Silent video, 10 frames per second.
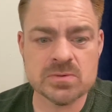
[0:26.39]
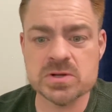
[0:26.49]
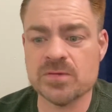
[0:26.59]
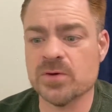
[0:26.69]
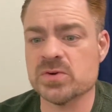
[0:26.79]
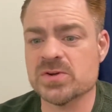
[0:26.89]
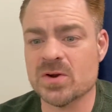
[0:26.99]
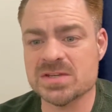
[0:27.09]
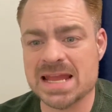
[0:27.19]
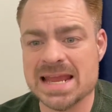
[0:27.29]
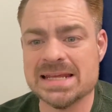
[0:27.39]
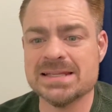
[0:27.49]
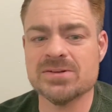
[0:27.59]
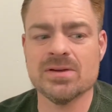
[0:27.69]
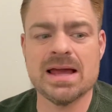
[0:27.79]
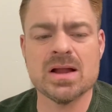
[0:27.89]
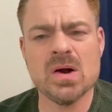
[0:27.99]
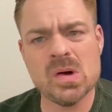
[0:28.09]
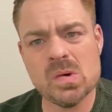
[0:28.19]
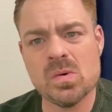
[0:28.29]
When you first start dating, you're like,
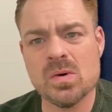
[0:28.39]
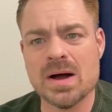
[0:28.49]
oh,